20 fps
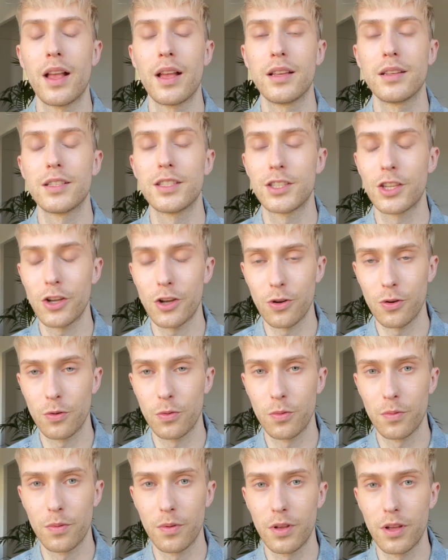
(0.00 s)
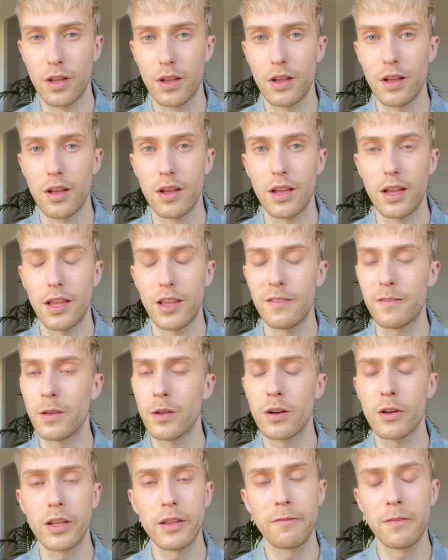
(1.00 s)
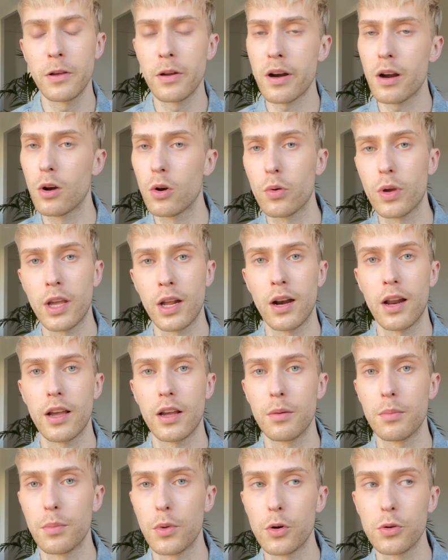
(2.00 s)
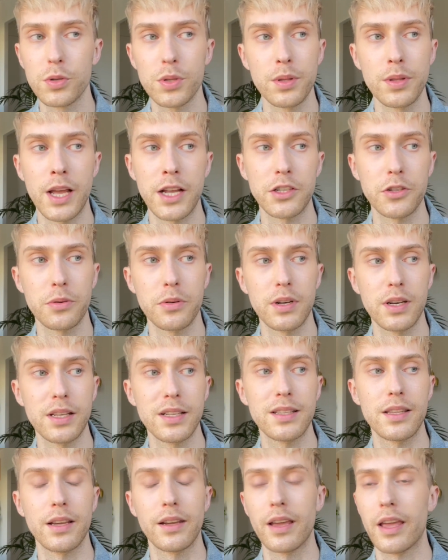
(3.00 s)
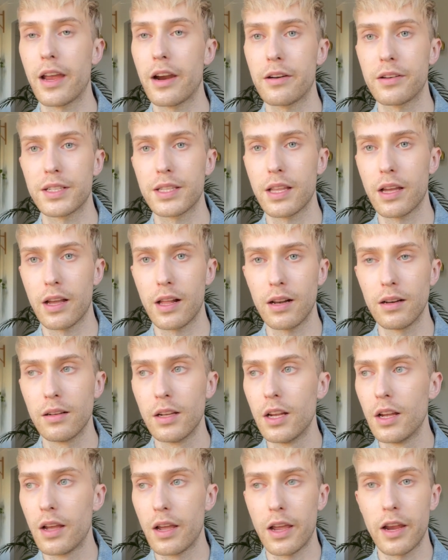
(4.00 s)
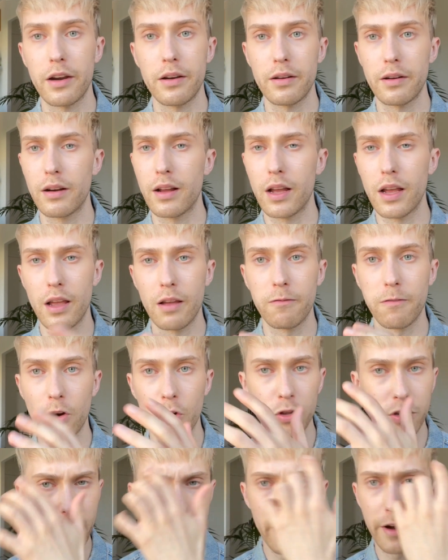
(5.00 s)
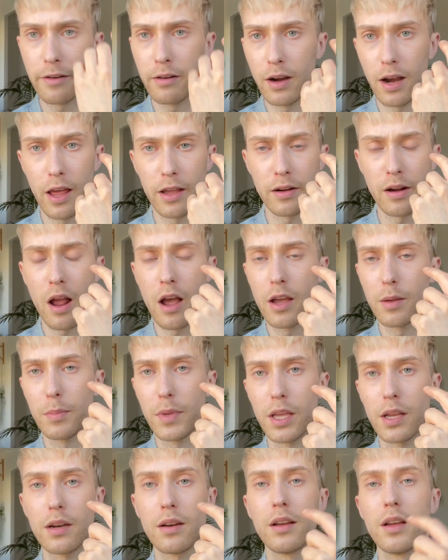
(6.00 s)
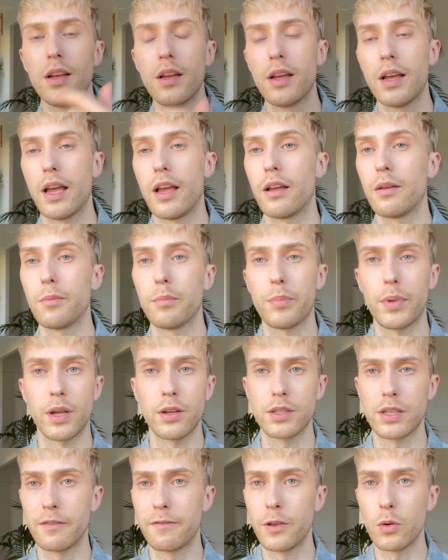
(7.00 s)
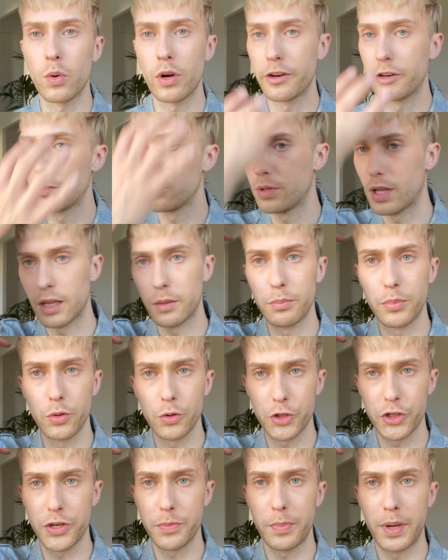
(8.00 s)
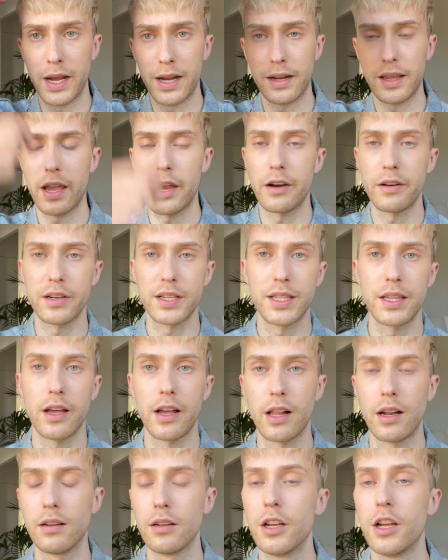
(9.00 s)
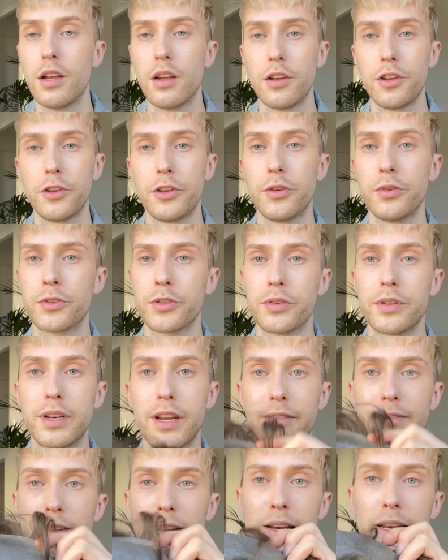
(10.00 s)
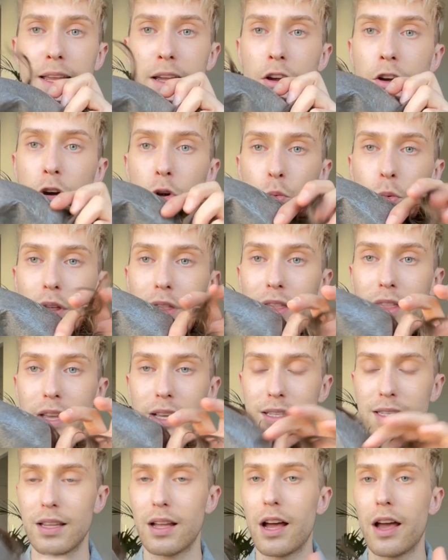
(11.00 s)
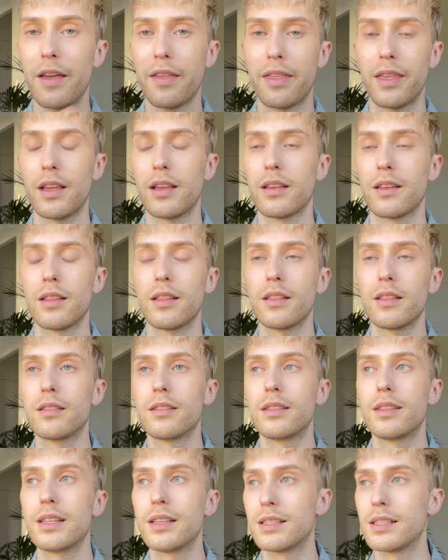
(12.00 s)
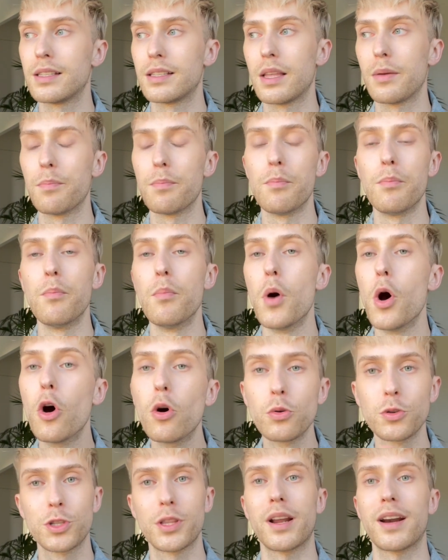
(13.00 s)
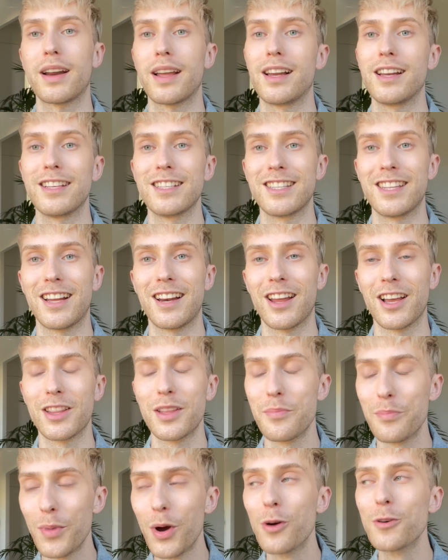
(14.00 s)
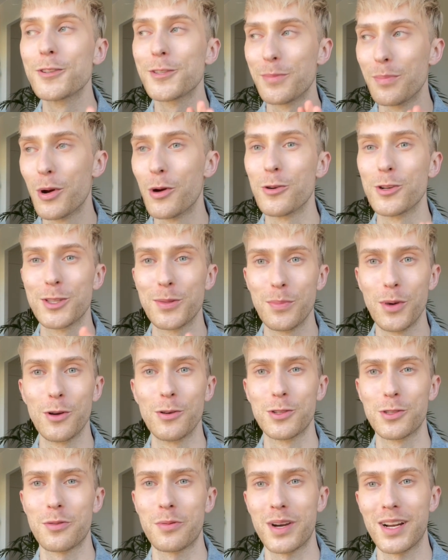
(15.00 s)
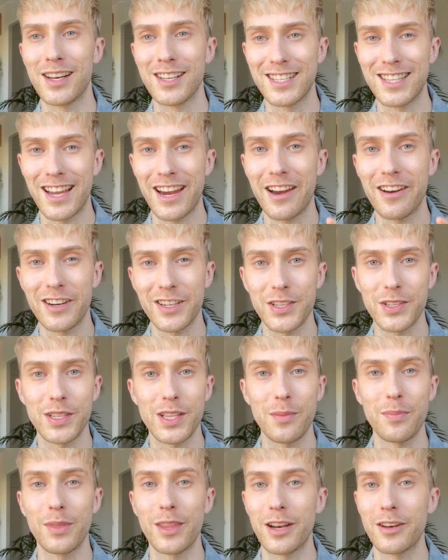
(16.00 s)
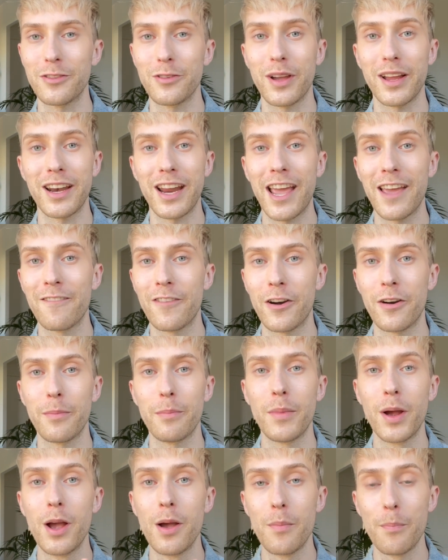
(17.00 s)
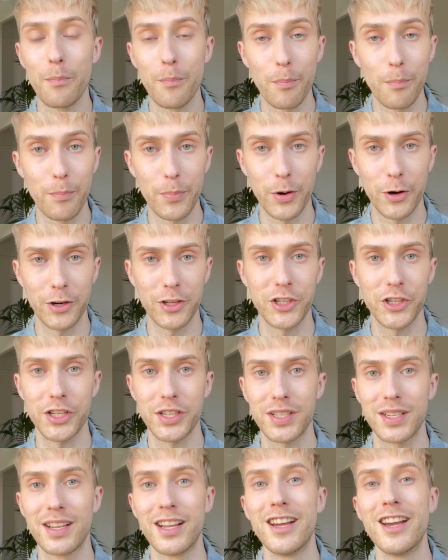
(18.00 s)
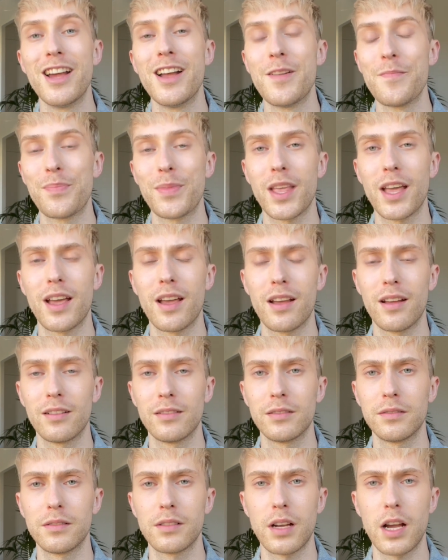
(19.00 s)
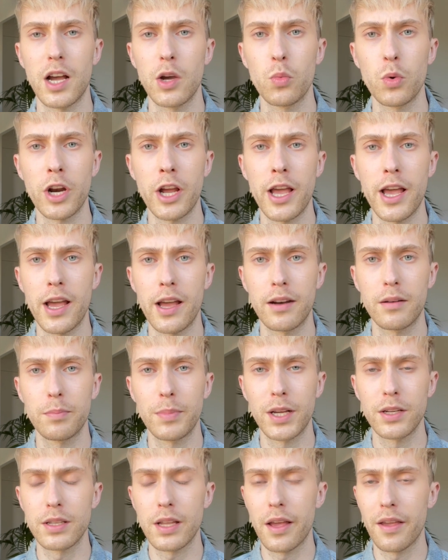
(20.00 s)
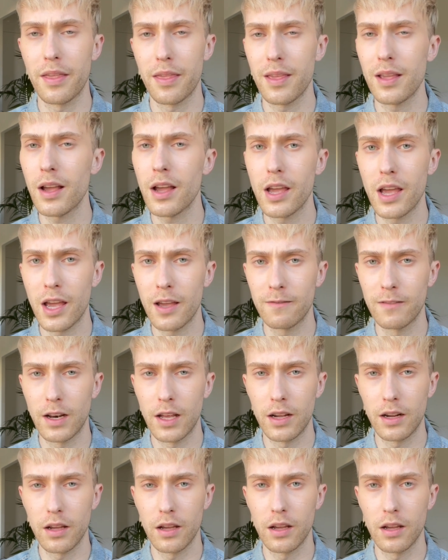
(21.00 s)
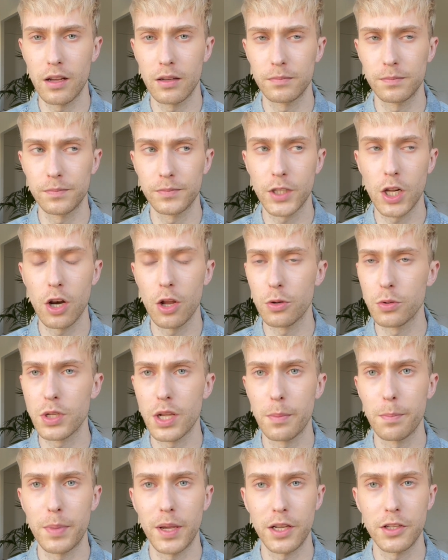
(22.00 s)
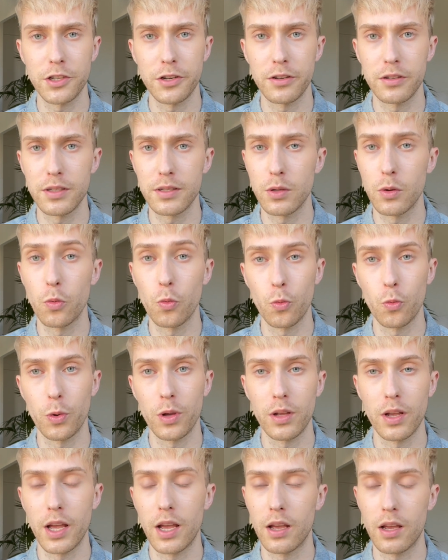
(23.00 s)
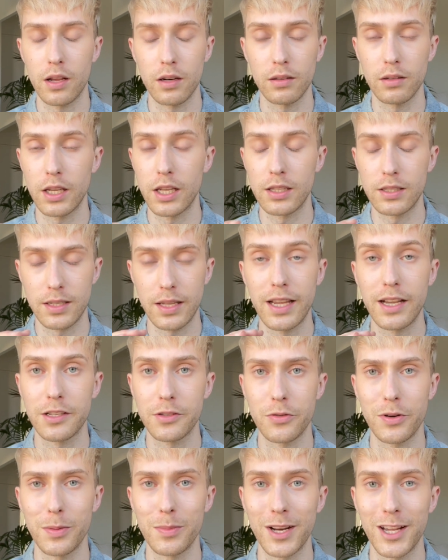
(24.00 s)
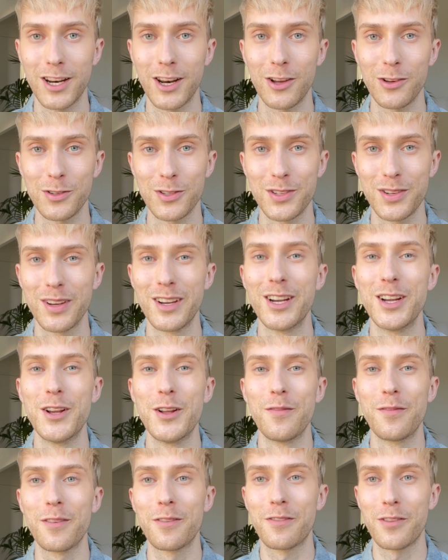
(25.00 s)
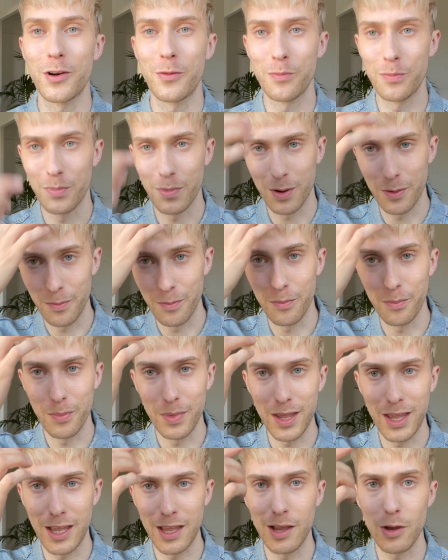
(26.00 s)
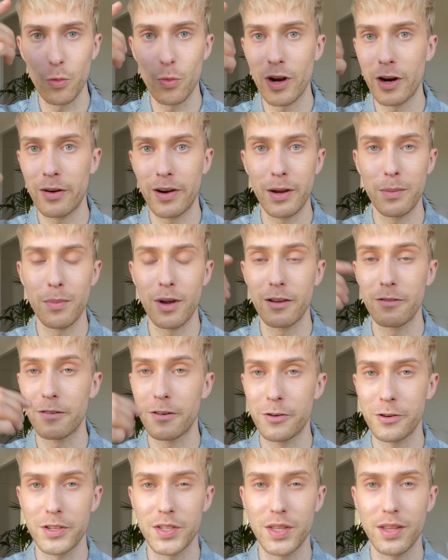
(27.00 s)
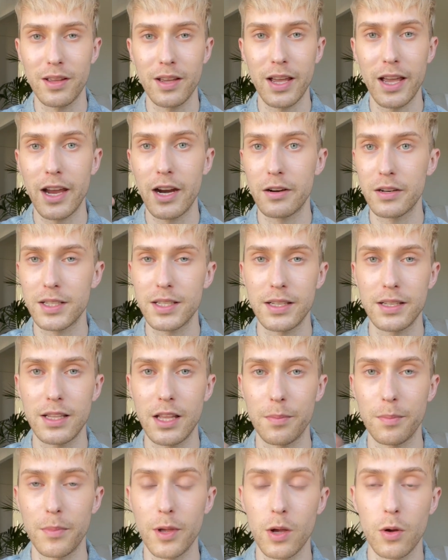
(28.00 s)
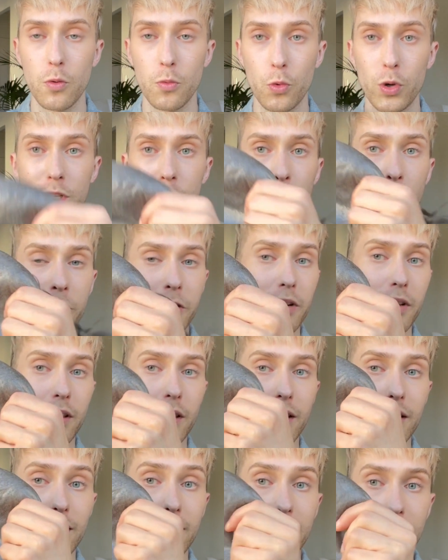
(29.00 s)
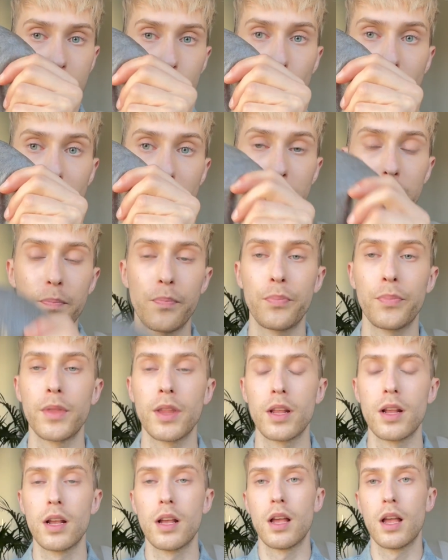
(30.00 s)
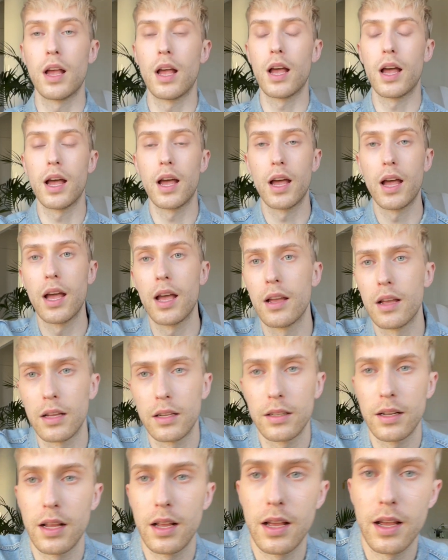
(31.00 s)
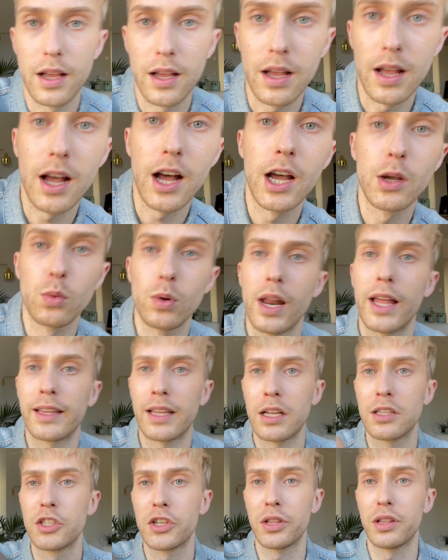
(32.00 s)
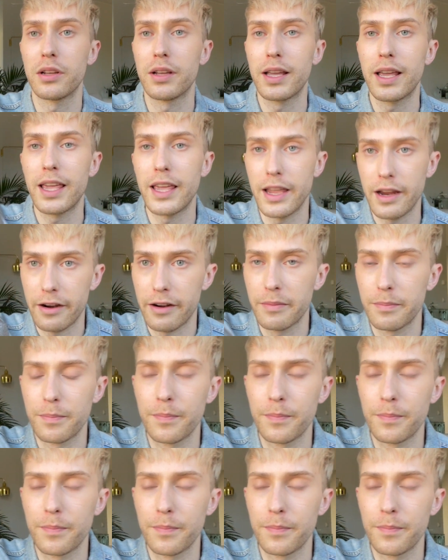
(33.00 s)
So if you're, if you're looking like a most naturalistic hairstyle, hair front hairline I mean, because if you want to do that pushed back hairstyle, you should definitely go with this. I think this is the most realistic, like the most, most, most realistic hair system that you can ever purchase. And I want to add, because I think I have like a uh, close-up pictures and it's extremely closed from me wearing my first hair system, which were this one uh, I will attach it here.